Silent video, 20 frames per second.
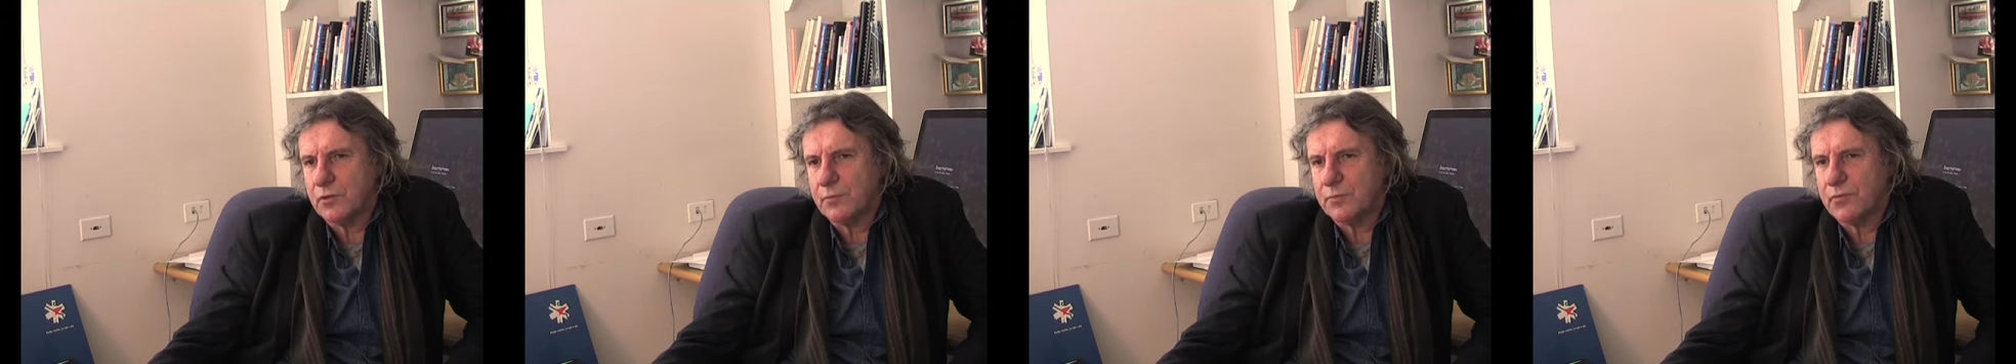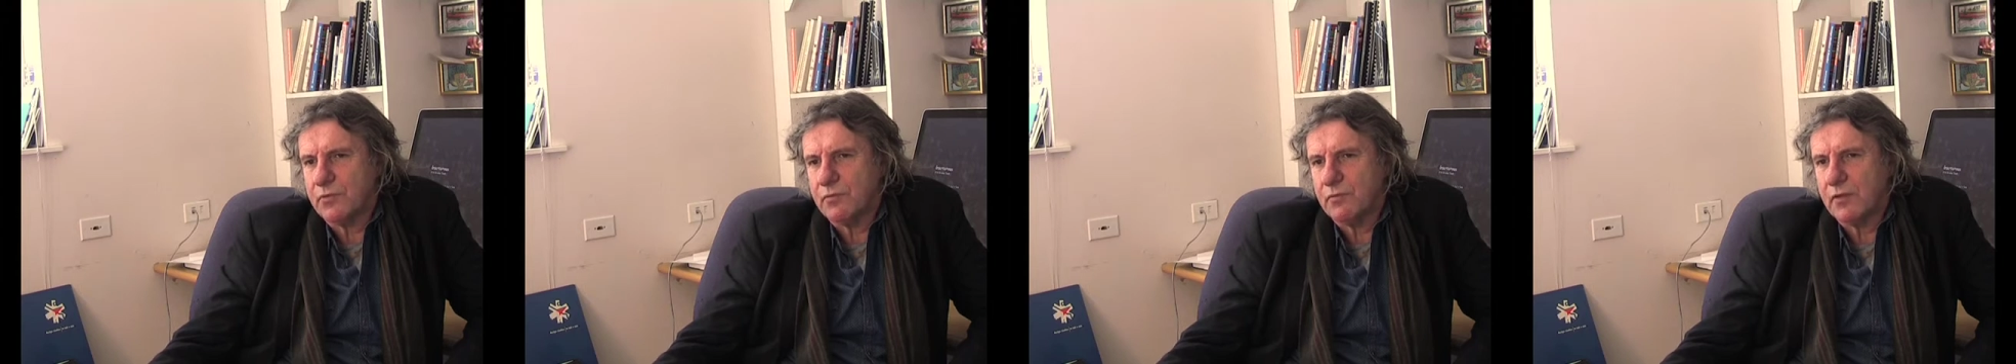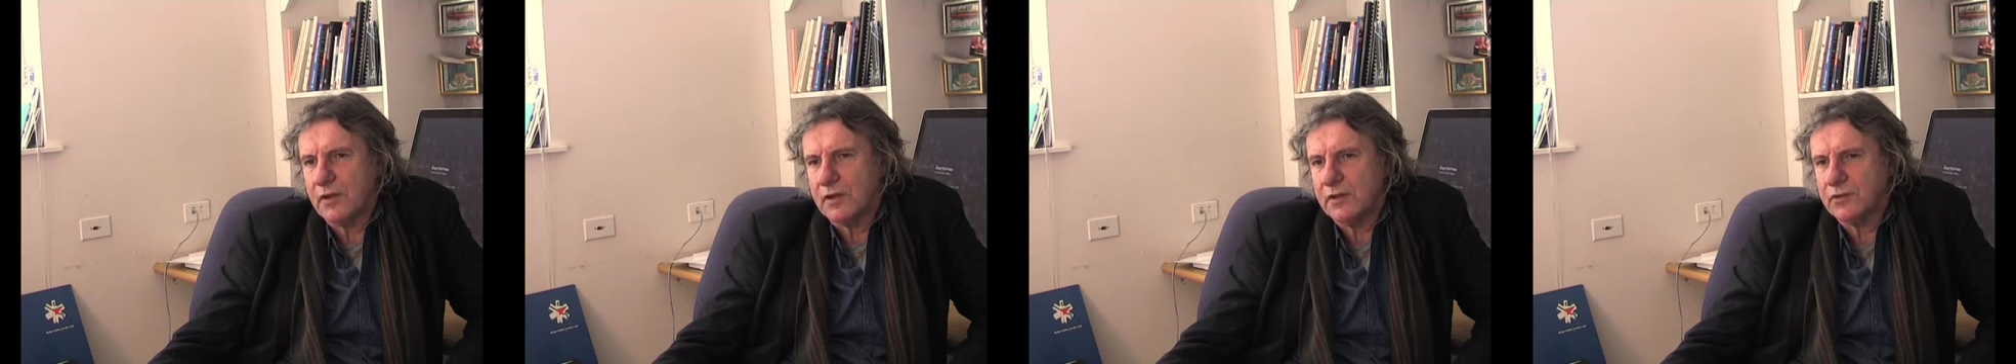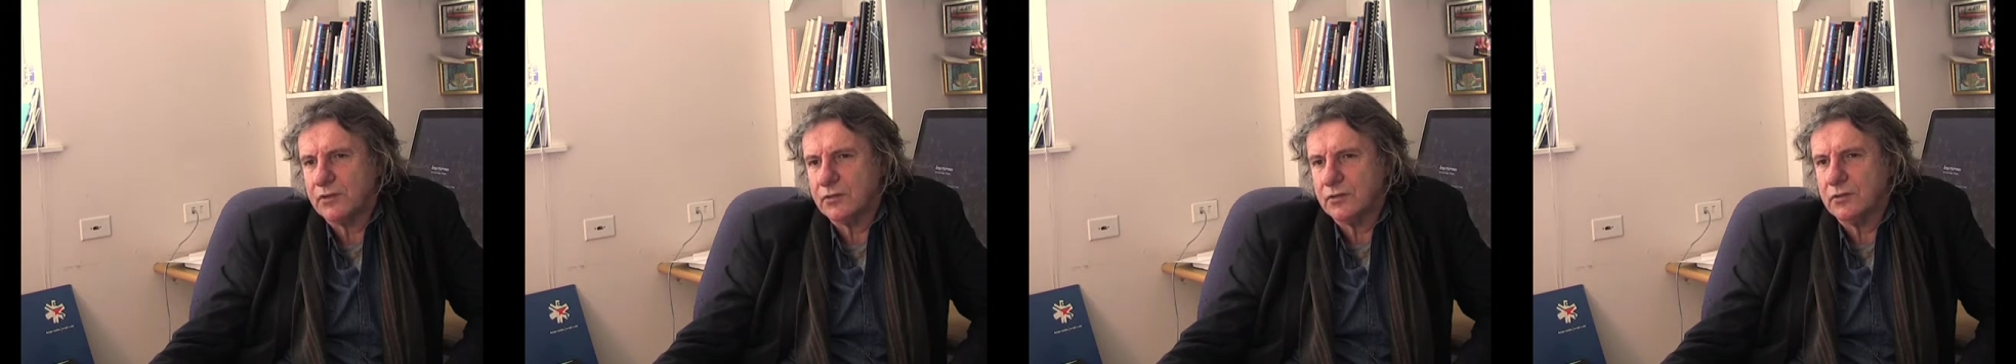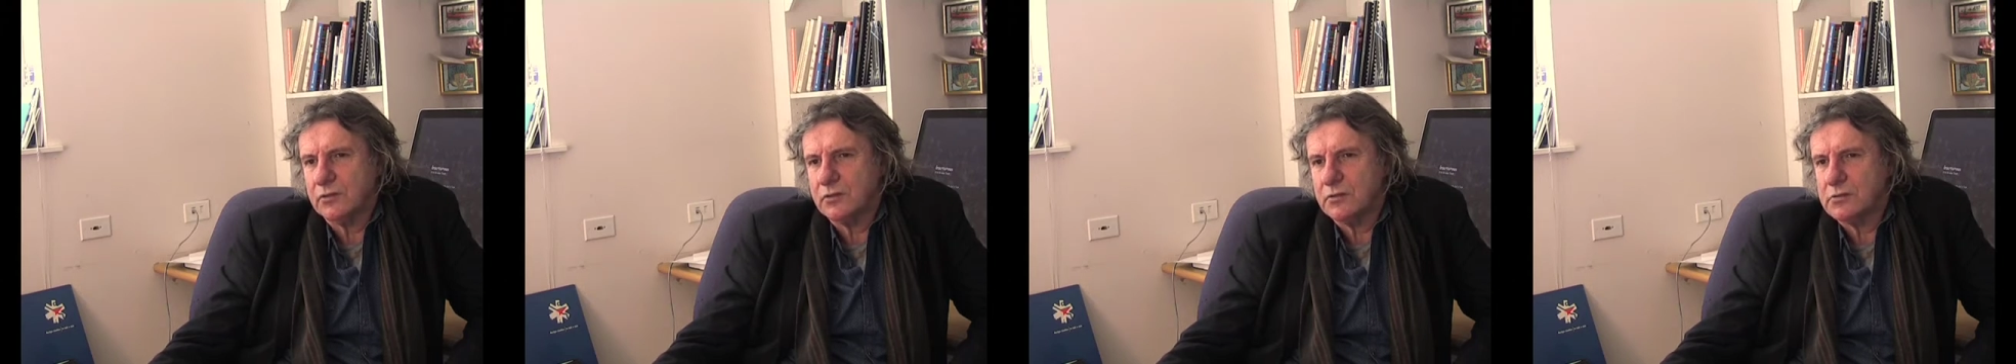
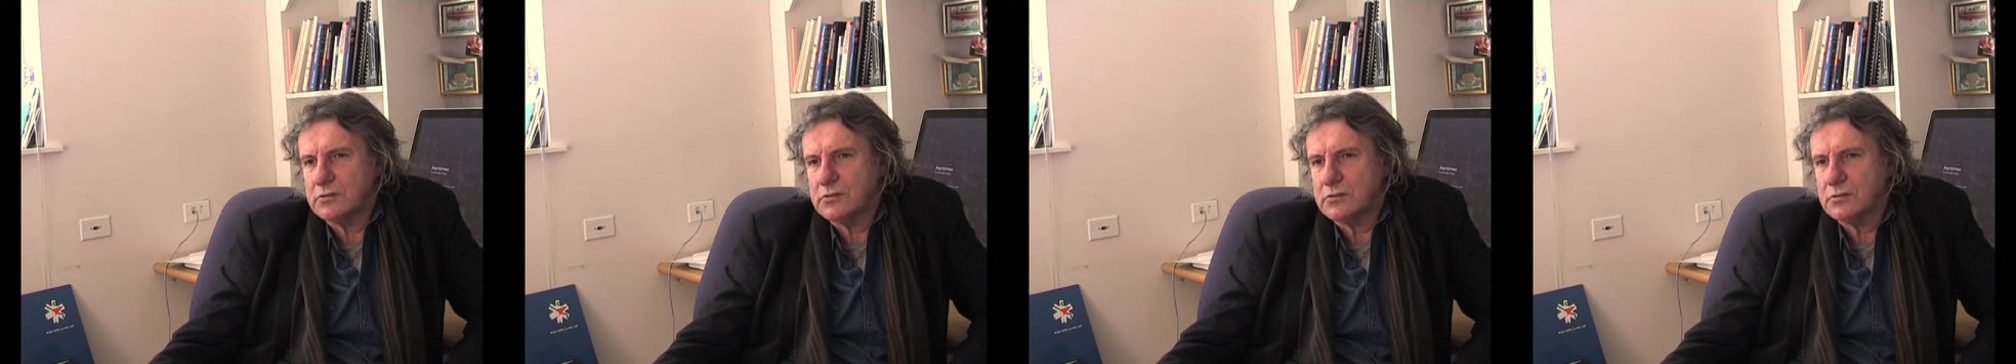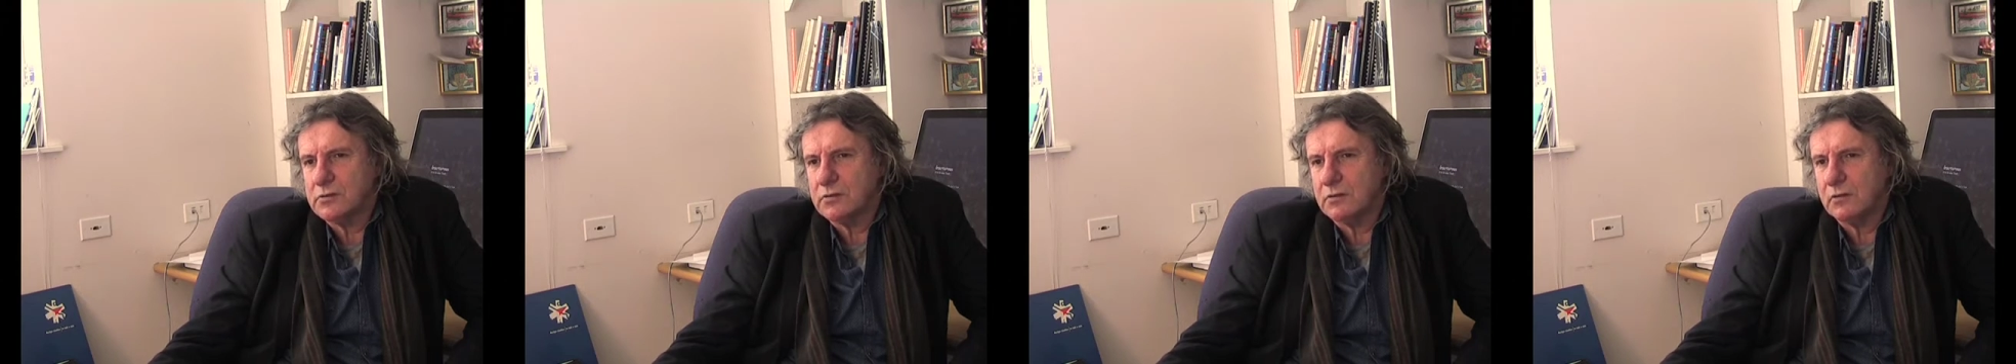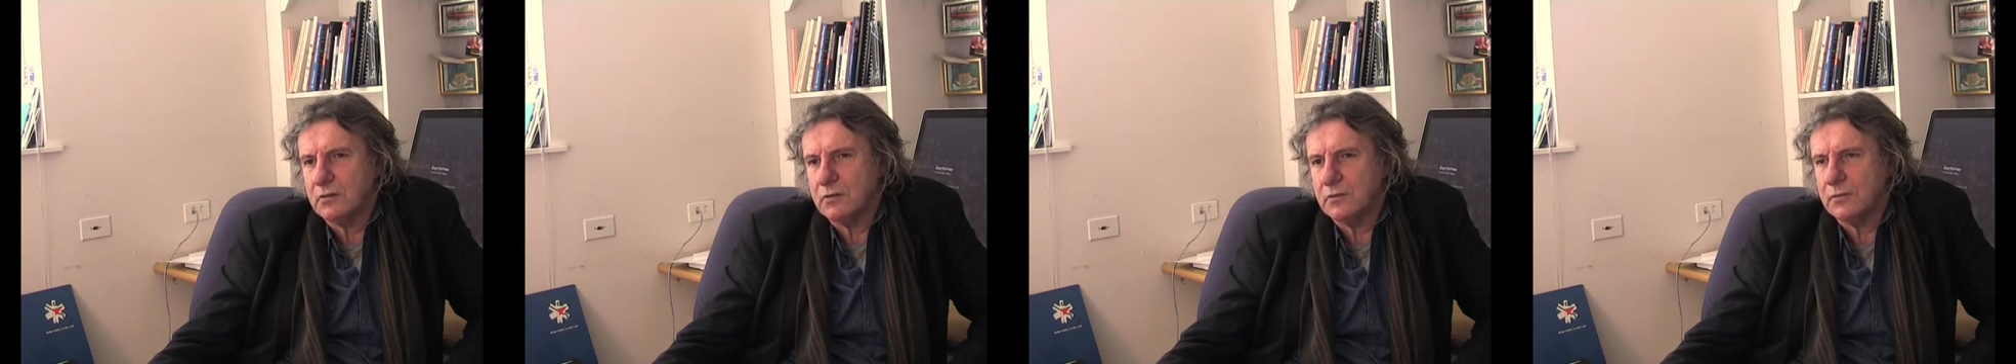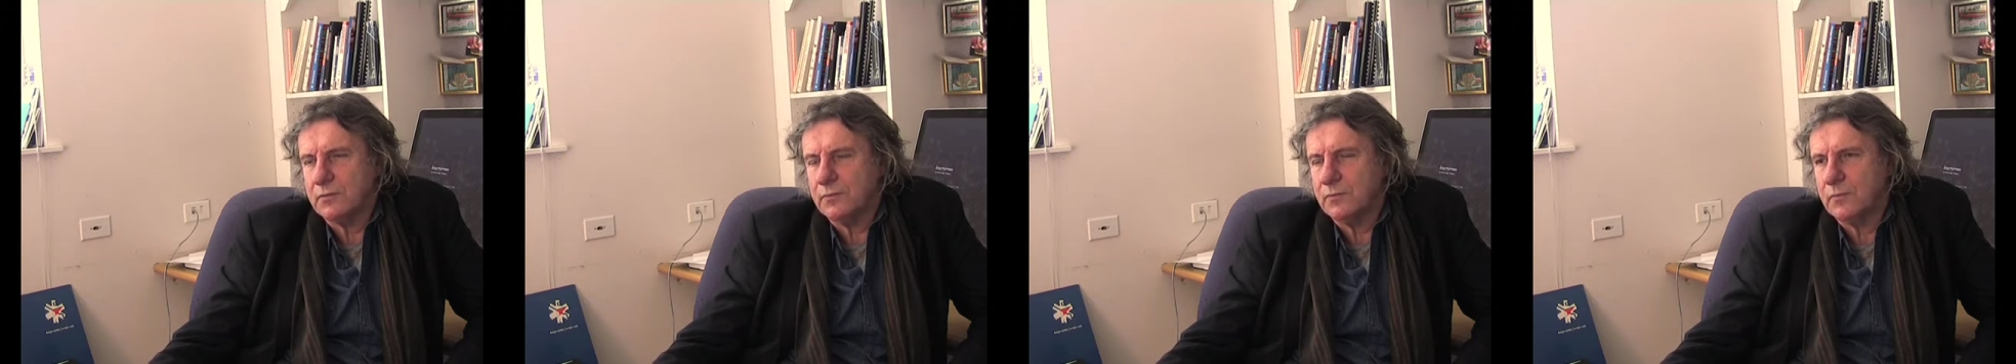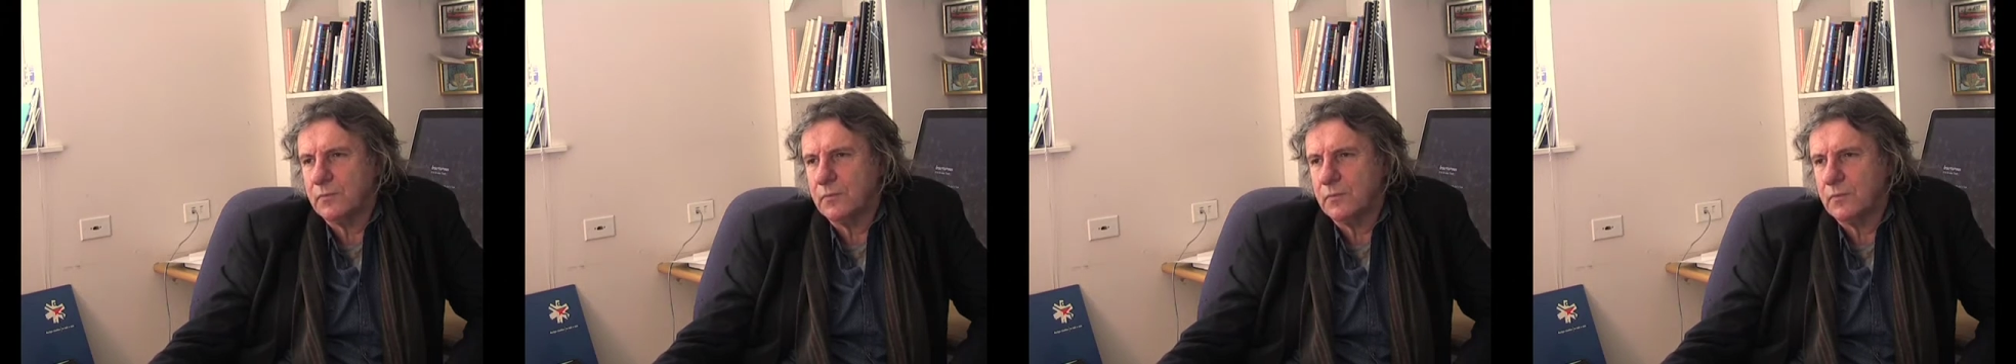observation. Um,